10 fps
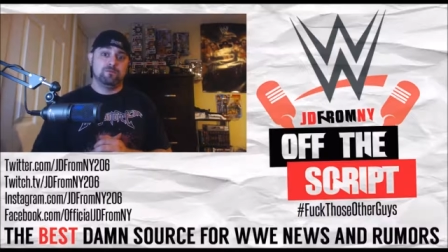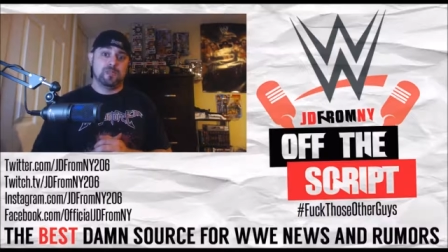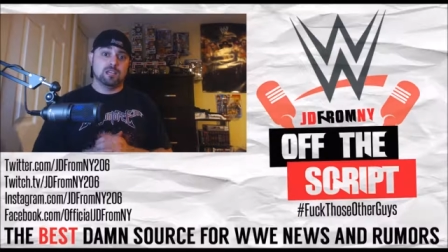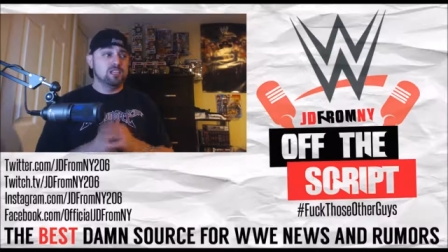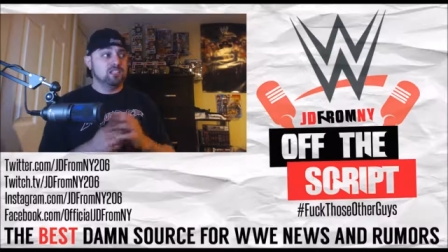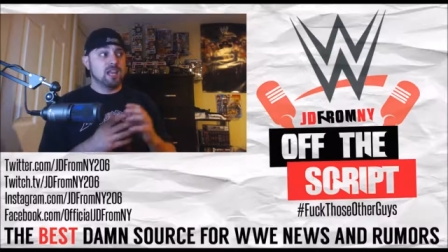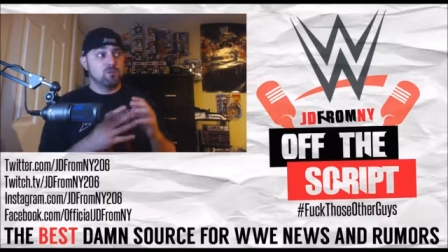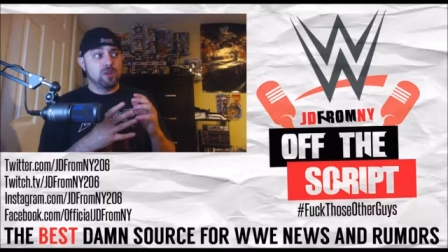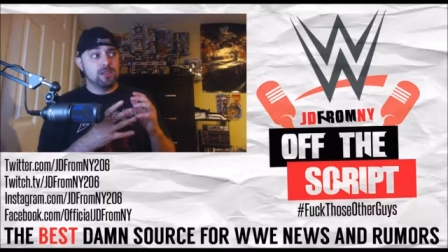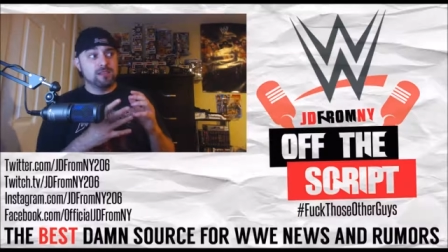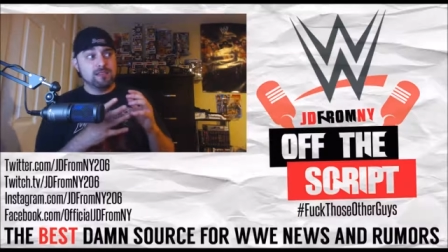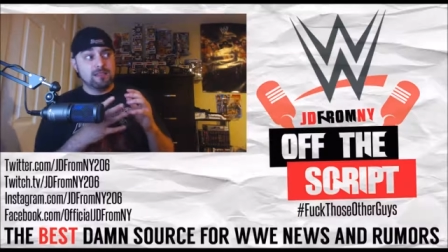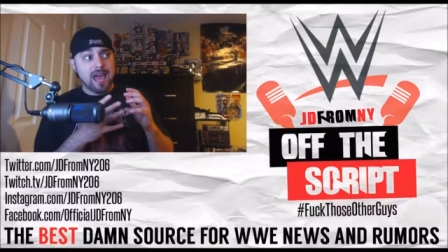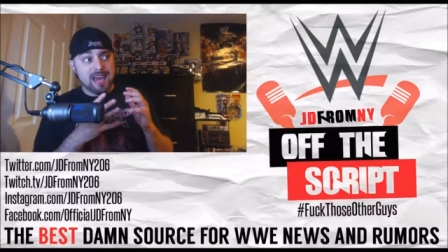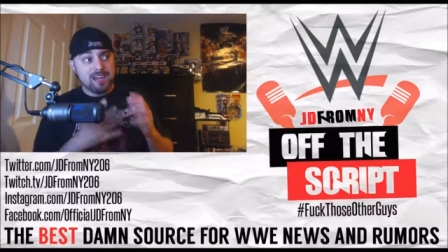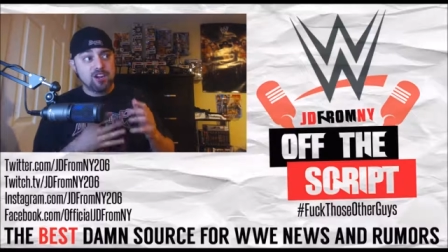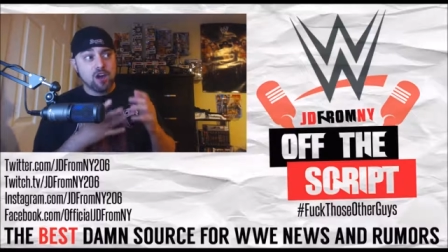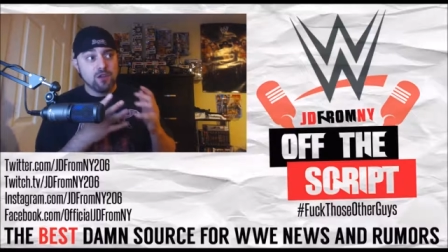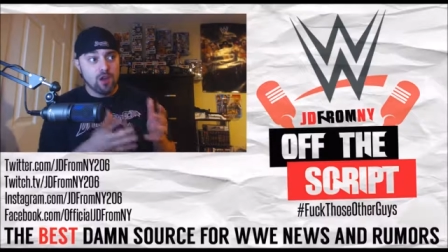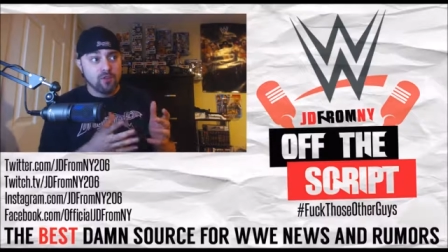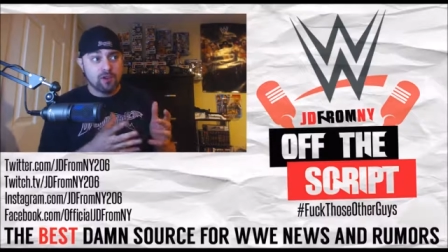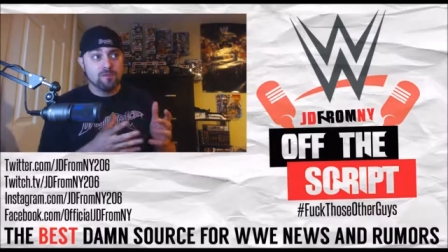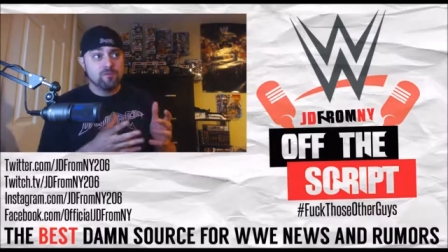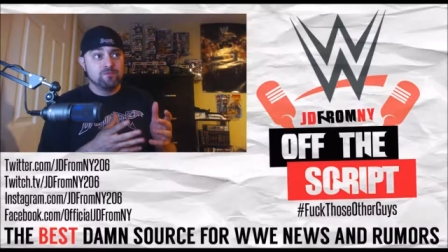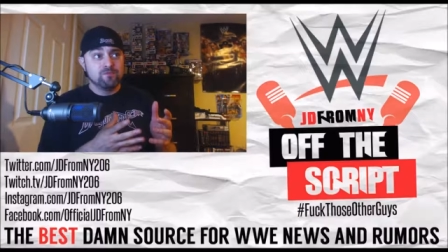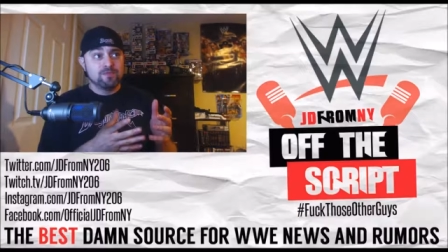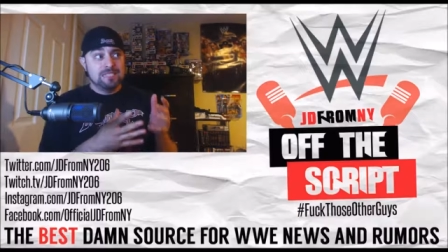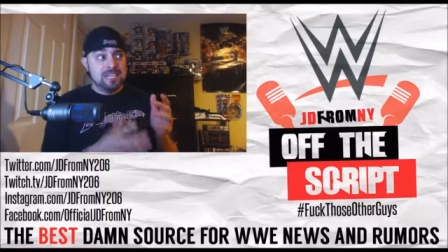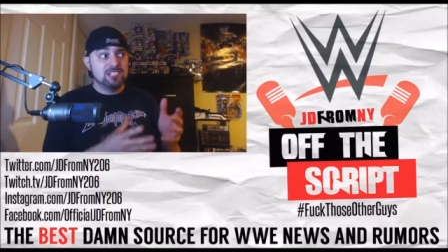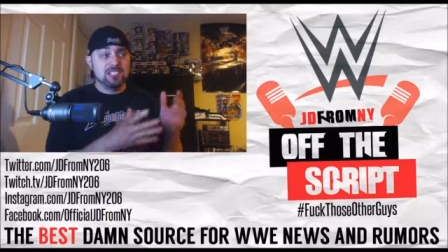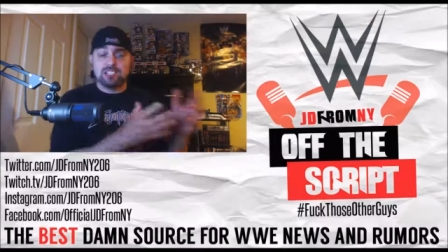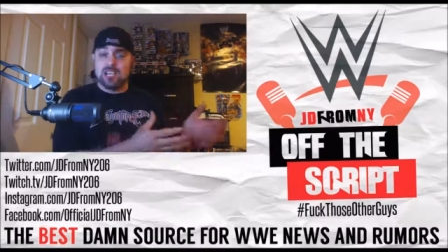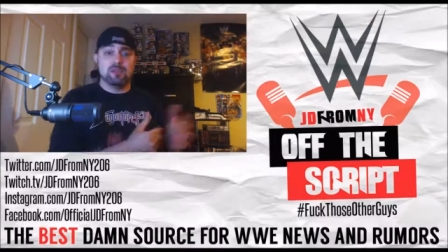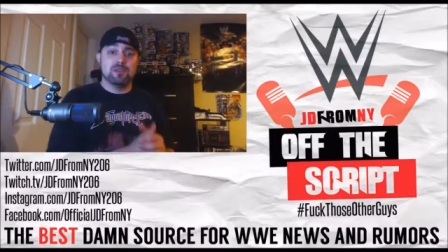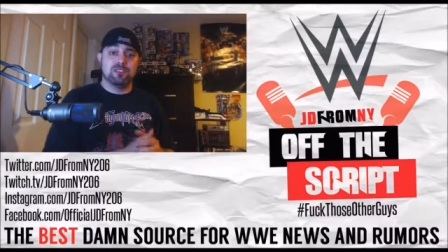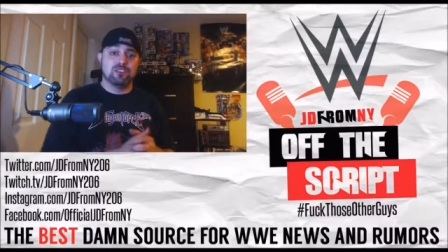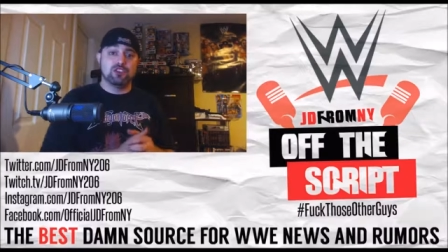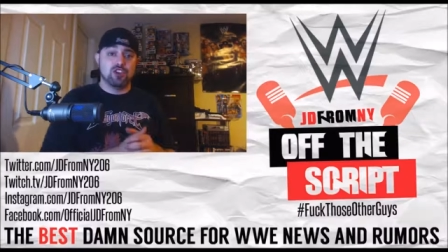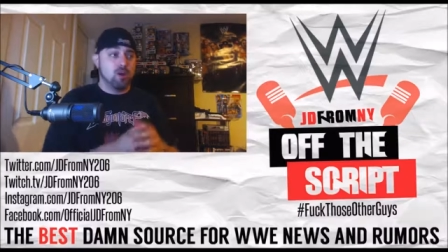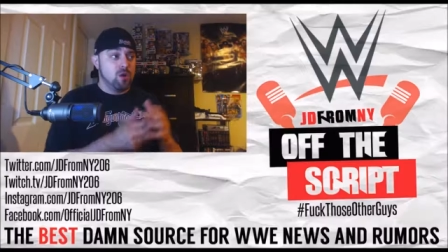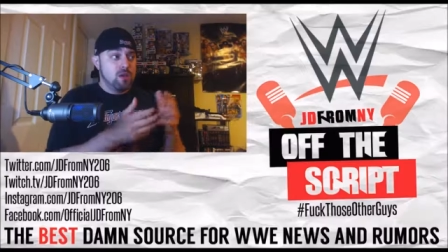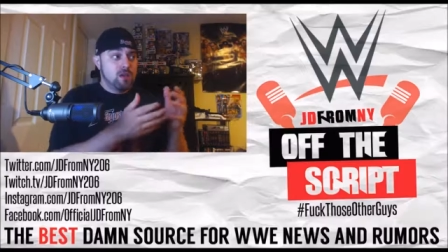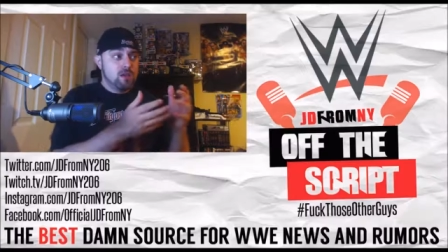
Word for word: At least they would have added another decent segment to the show.